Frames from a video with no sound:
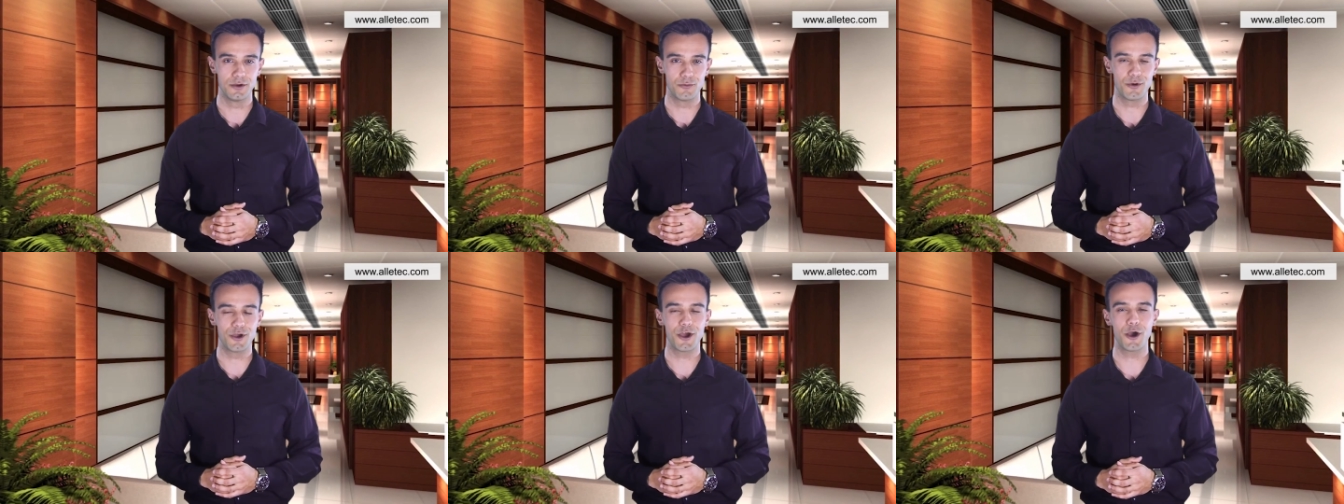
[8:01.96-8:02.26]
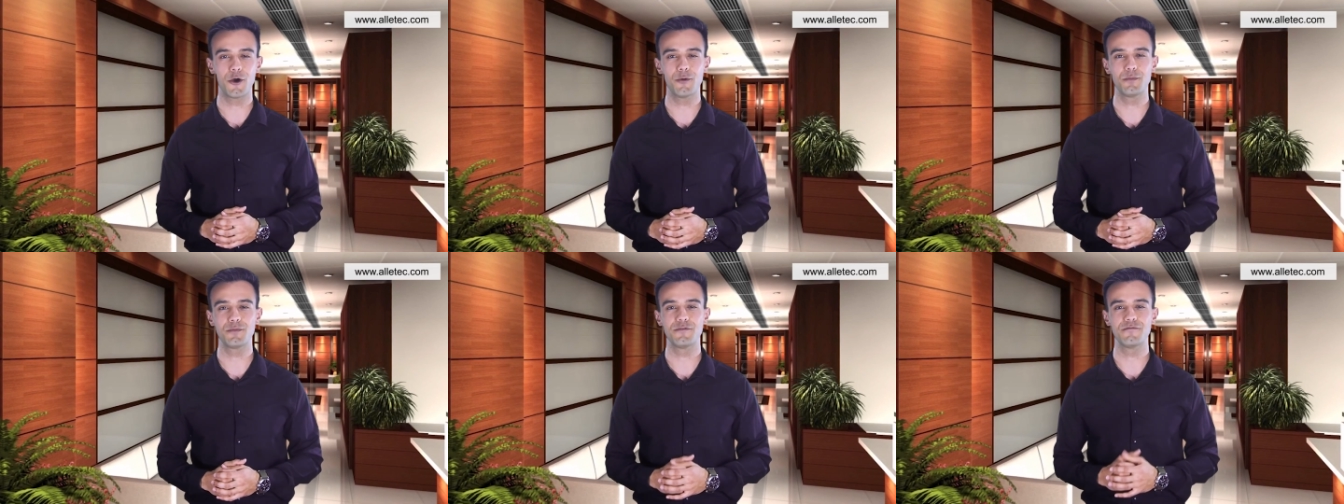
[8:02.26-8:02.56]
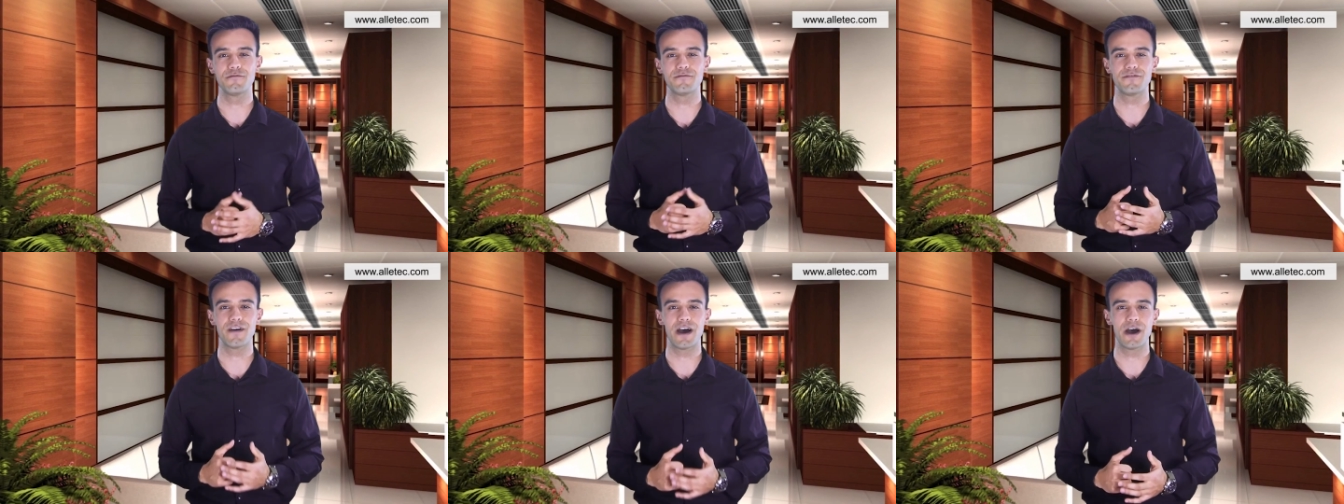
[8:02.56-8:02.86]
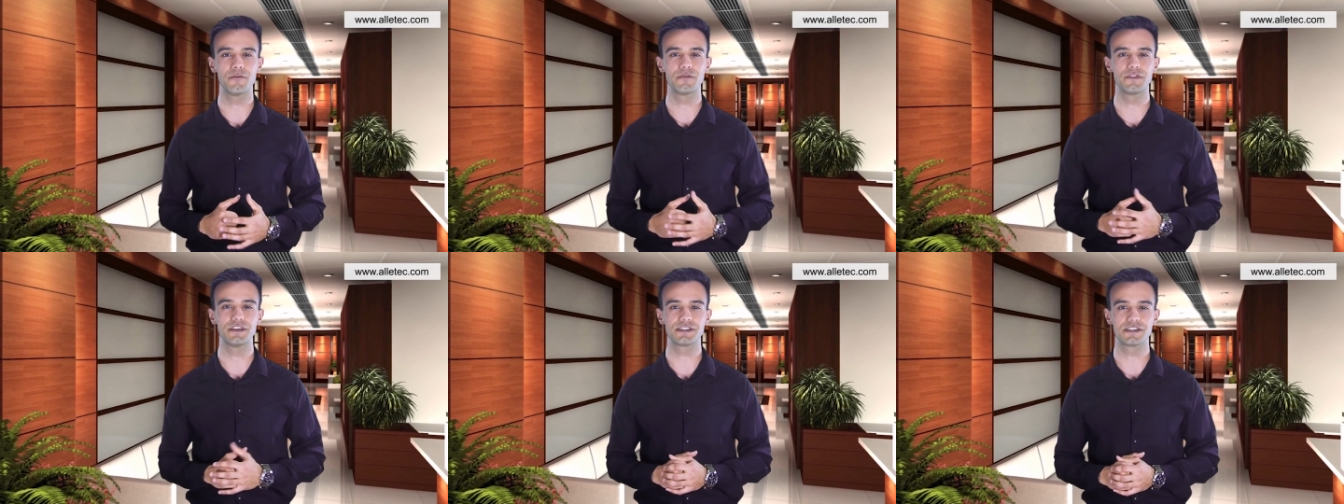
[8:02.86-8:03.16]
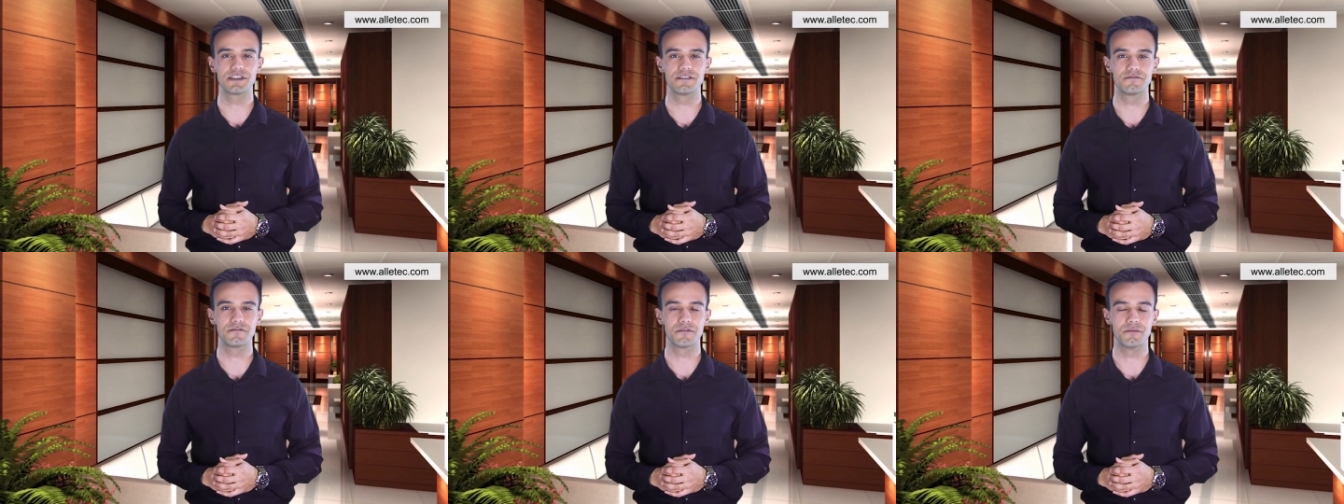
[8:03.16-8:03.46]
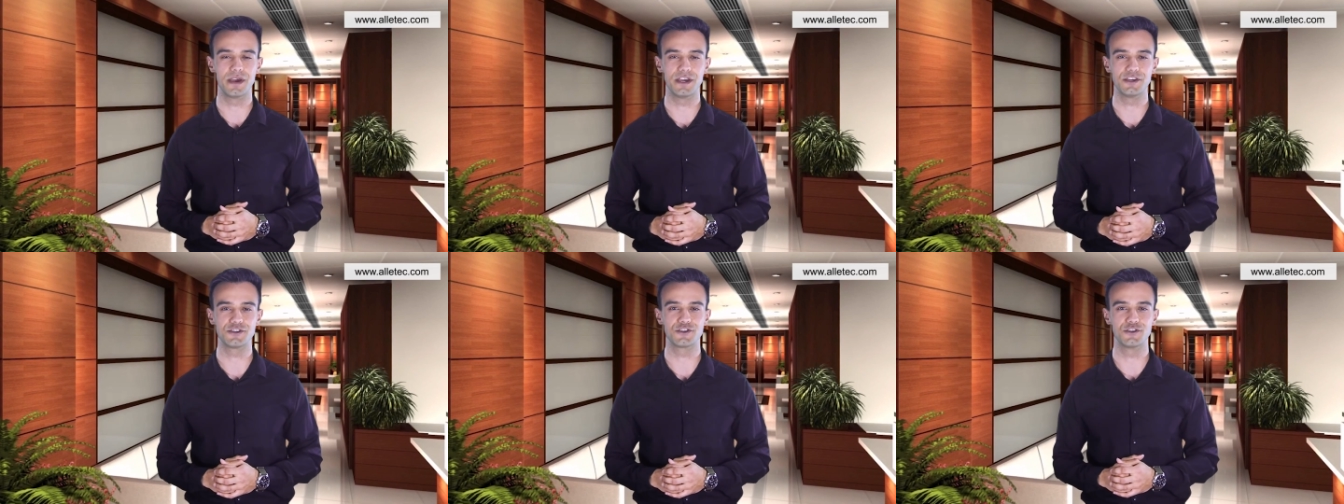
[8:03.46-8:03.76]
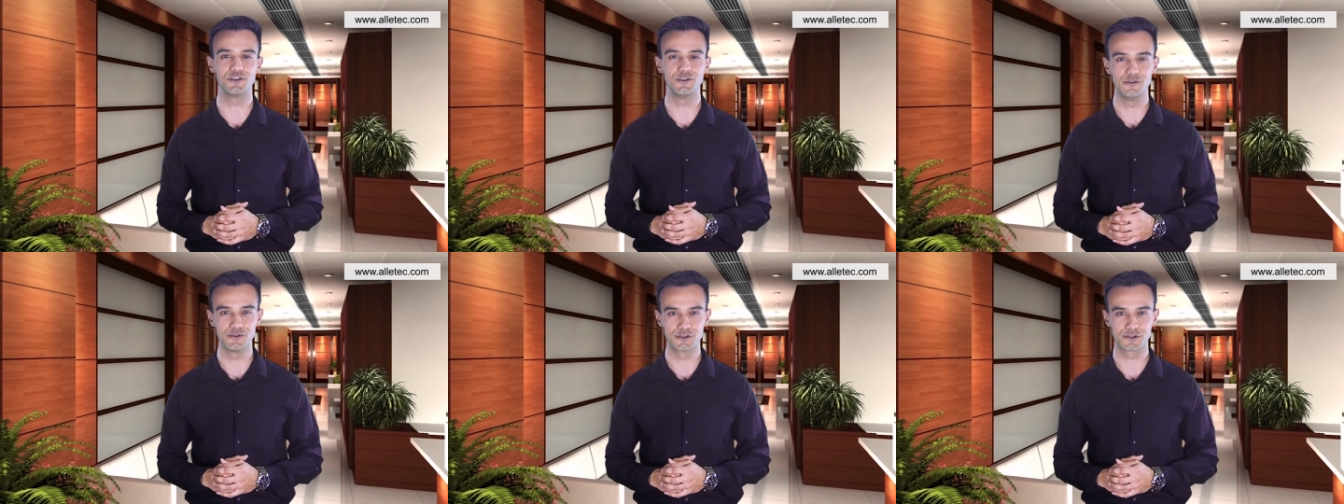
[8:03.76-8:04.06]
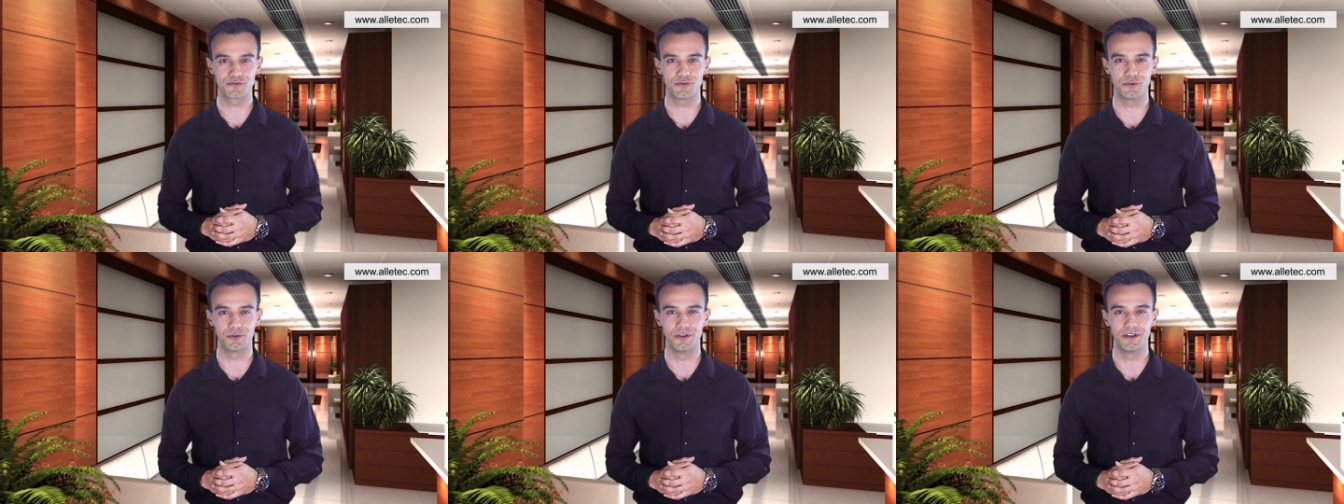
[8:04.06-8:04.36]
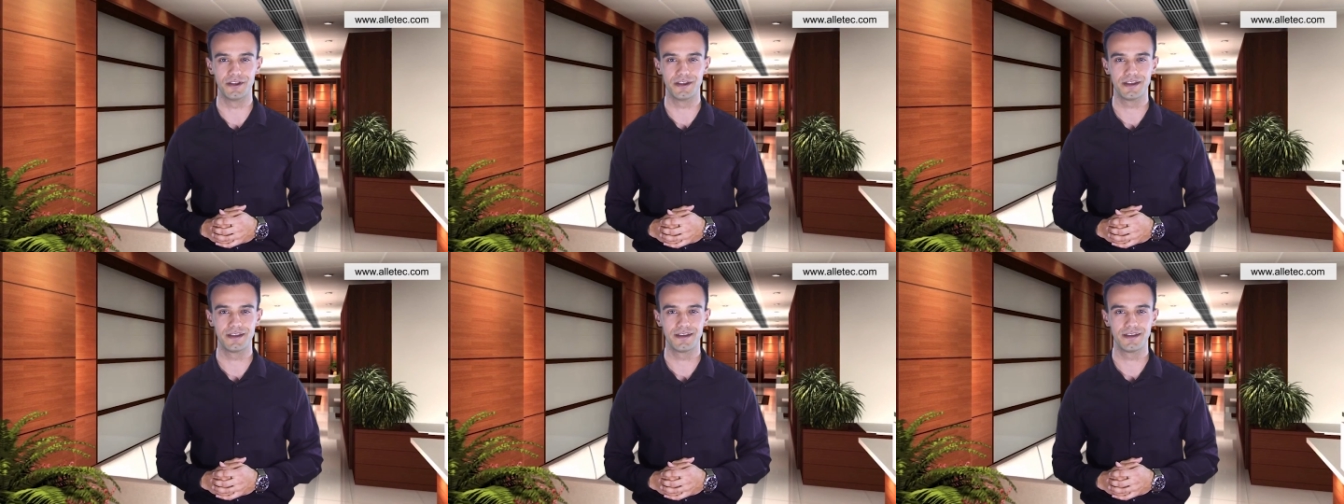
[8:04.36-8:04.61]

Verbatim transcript: We hope you found this information useful.